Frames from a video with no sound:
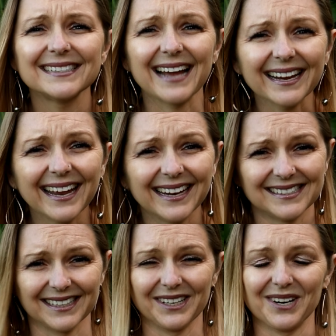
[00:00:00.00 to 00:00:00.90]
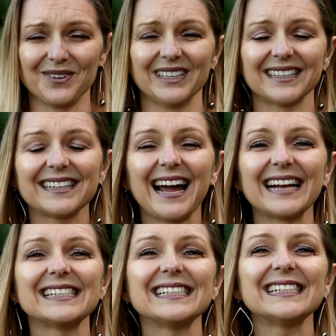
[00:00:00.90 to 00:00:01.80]
decades ago in the
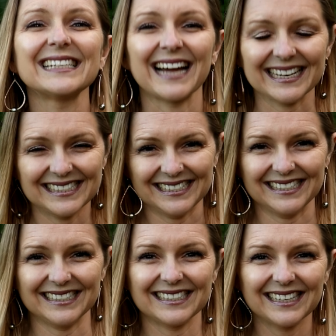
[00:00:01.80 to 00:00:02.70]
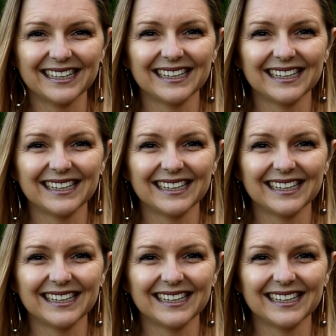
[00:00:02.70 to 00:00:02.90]
1990s.